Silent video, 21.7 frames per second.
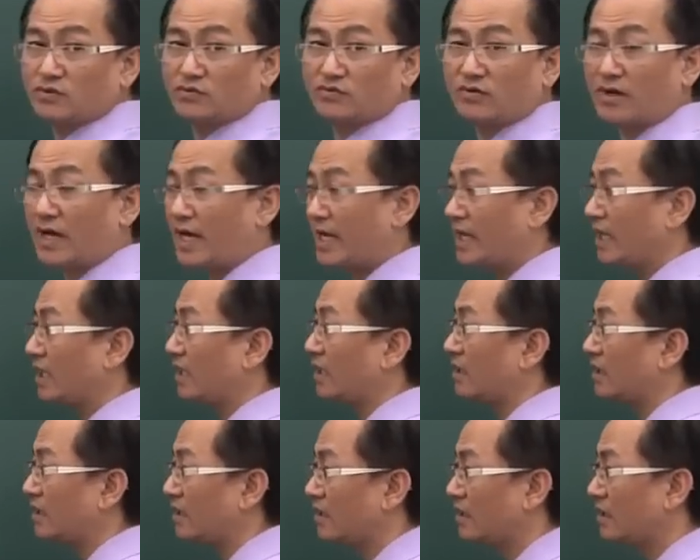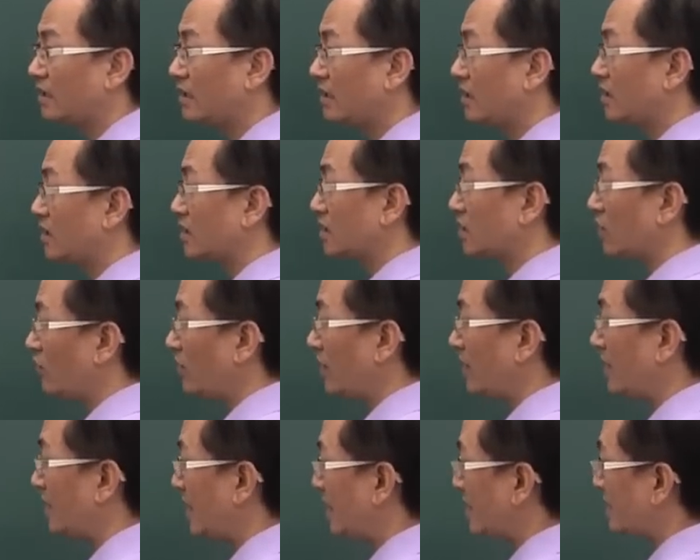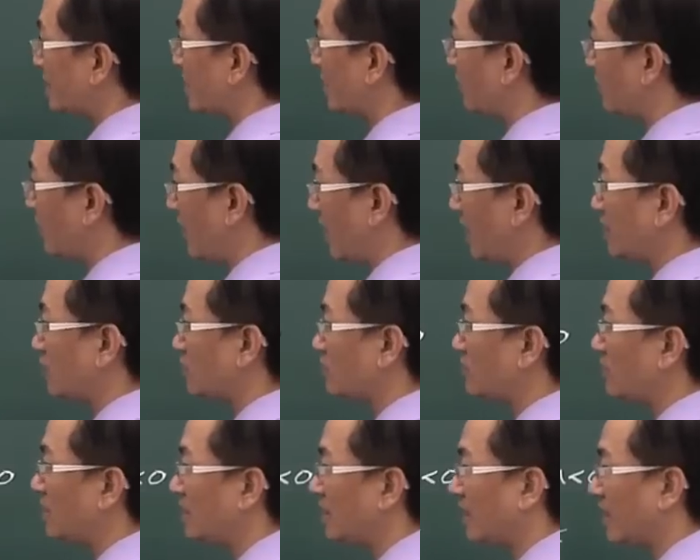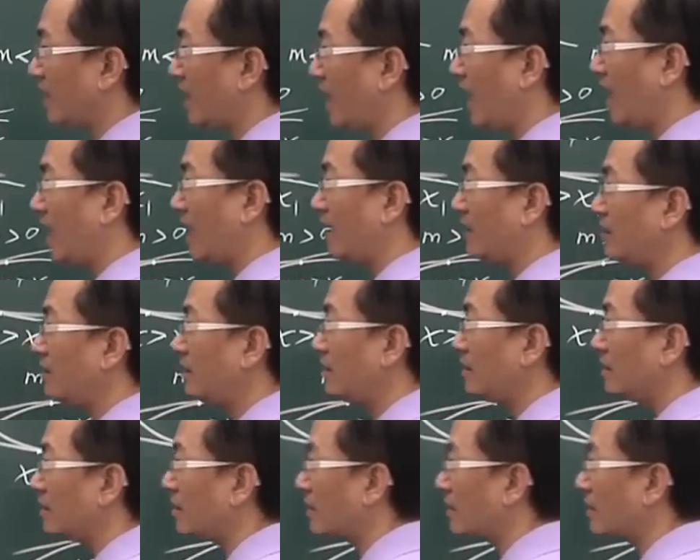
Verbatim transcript: to right. So in this arrangement again,